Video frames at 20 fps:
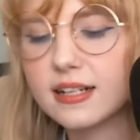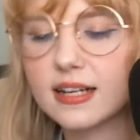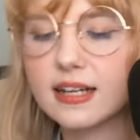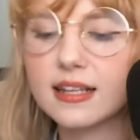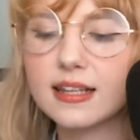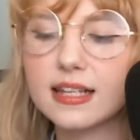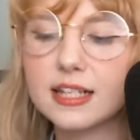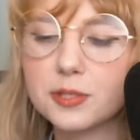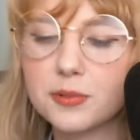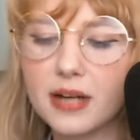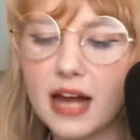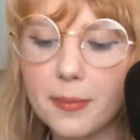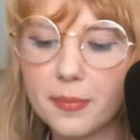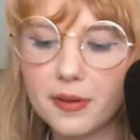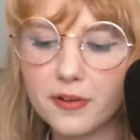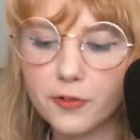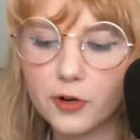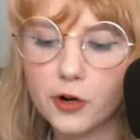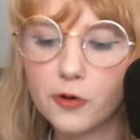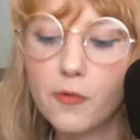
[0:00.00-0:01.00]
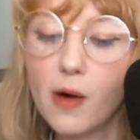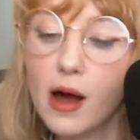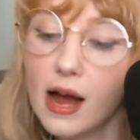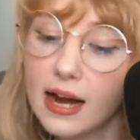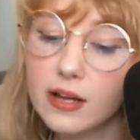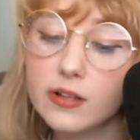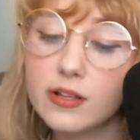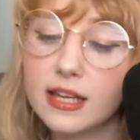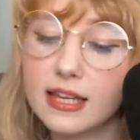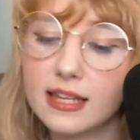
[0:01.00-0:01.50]
And this would happen for a
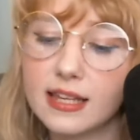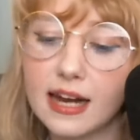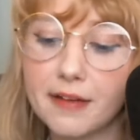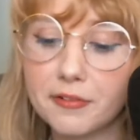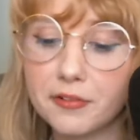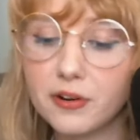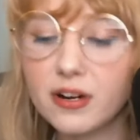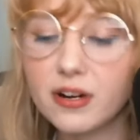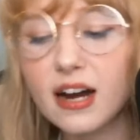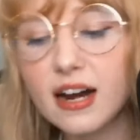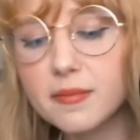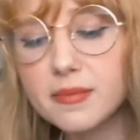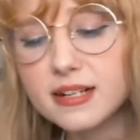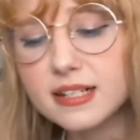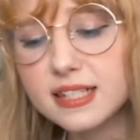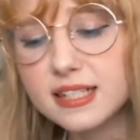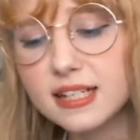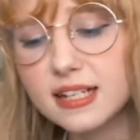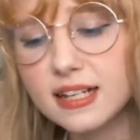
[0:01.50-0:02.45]
while, and then I would run out of medicine,